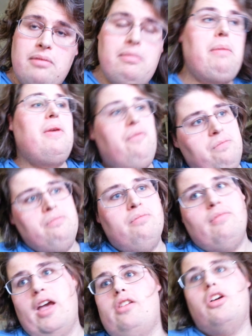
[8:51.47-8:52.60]
Maybe,
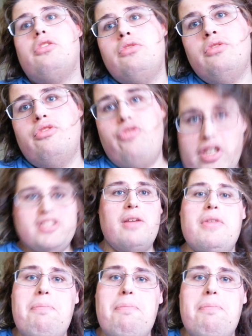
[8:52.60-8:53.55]
I don't know, fix some of